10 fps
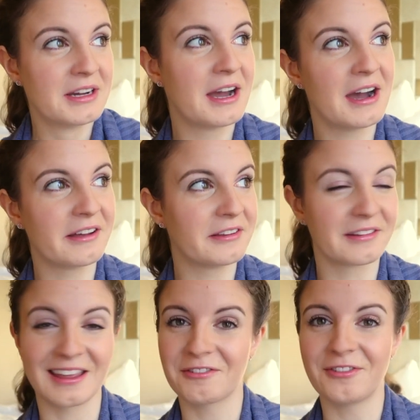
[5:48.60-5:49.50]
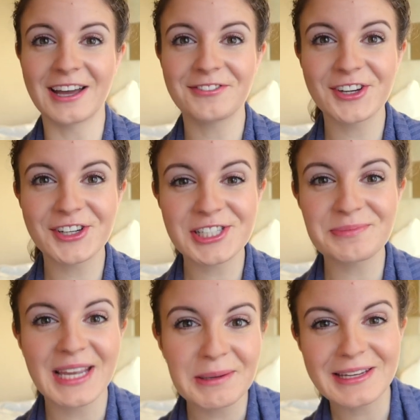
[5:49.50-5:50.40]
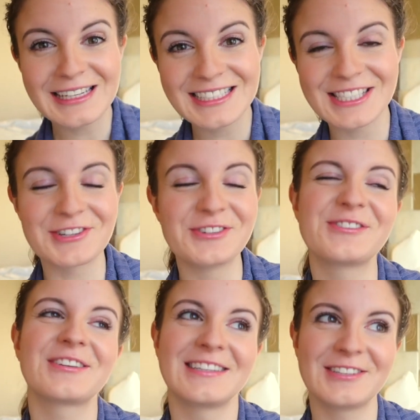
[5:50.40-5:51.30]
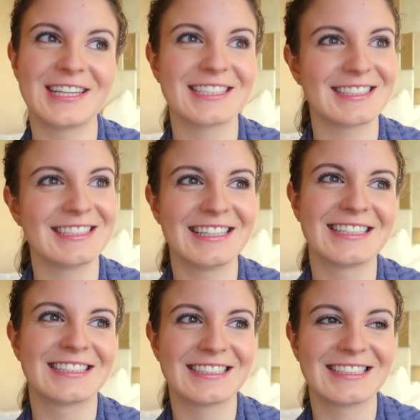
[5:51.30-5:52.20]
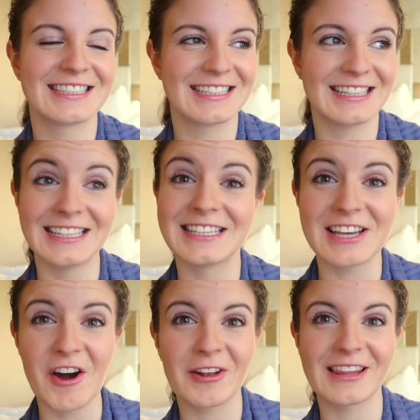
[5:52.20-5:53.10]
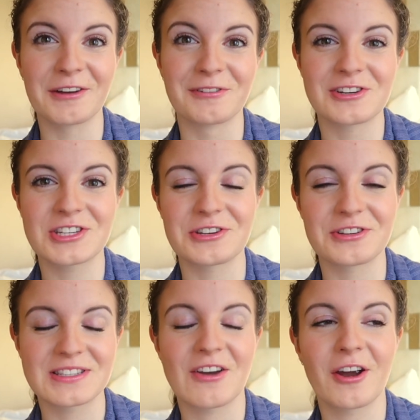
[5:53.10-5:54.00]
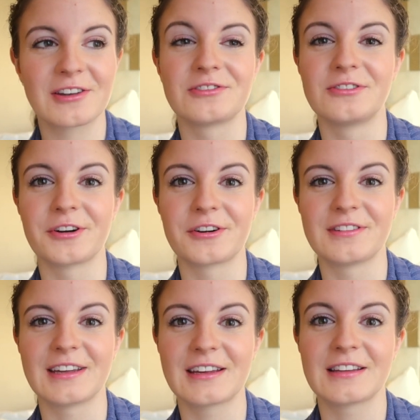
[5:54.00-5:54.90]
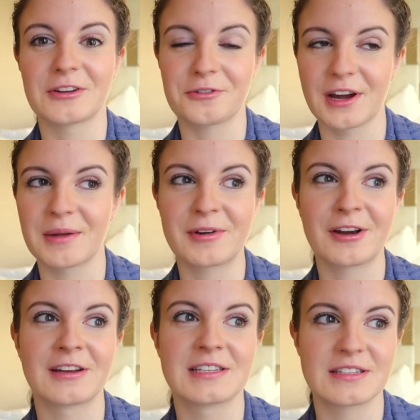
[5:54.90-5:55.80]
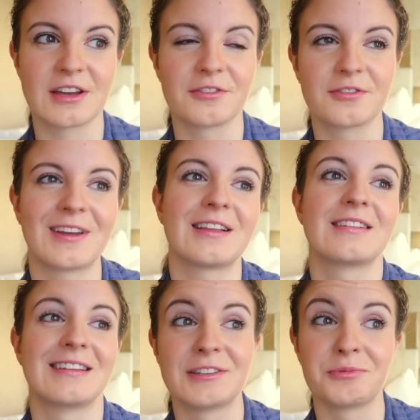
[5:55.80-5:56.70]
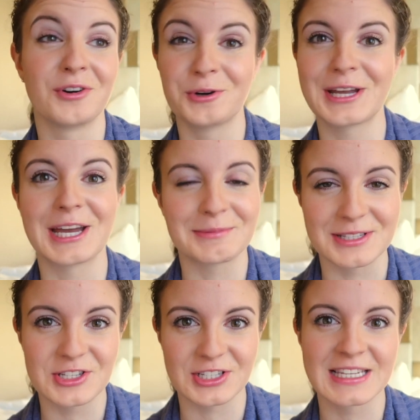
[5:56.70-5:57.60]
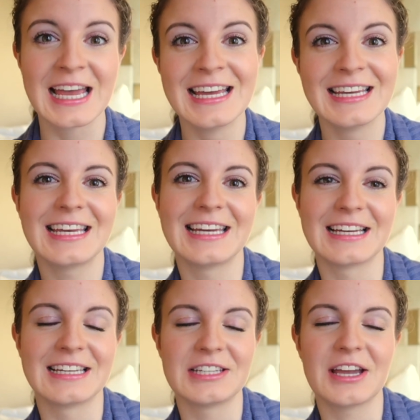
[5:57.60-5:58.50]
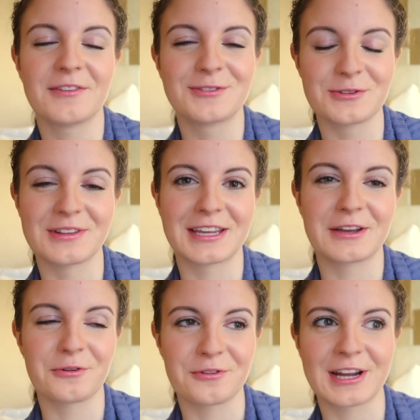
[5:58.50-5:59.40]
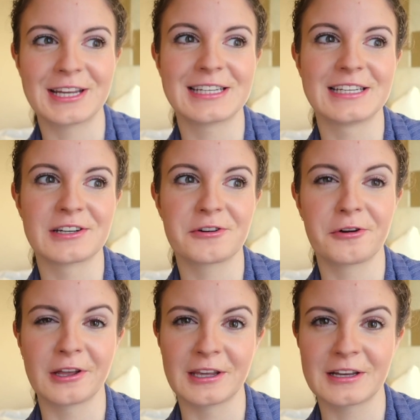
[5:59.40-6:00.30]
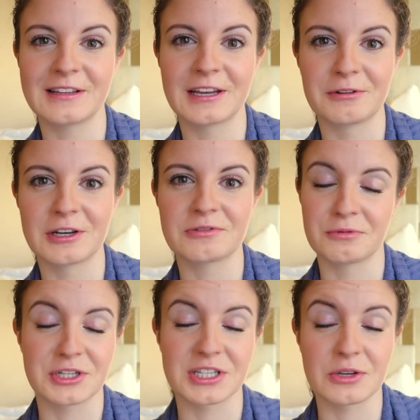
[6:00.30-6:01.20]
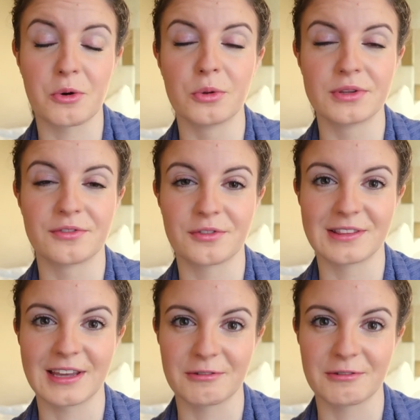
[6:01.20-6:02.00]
how long, like 5 years maybe? So you guys can guess. And it's a hard language, so it's hard to learn, like the grammar and stuff and the vocabs. It's just, and you have to like write in the Cyrillic language, which is a whole different